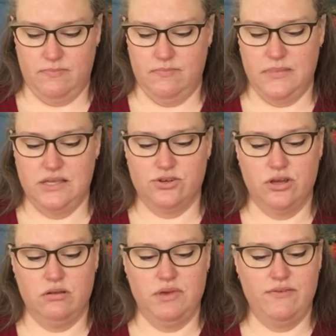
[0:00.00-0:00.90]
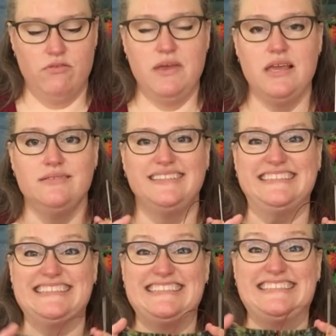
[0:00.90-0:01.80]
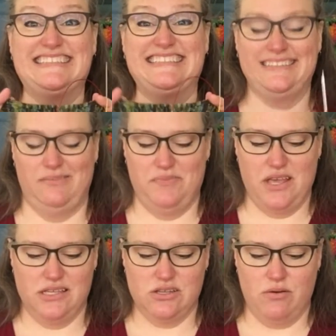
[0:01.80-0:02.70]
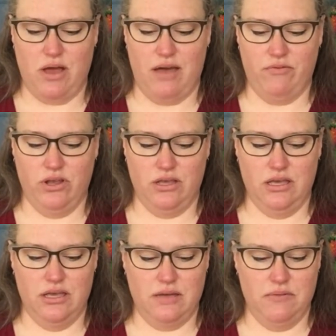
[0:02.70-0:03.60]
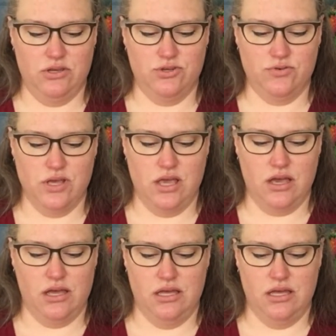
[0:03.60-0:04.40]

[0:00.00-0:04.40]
these are going to be for me. So I really am enjoying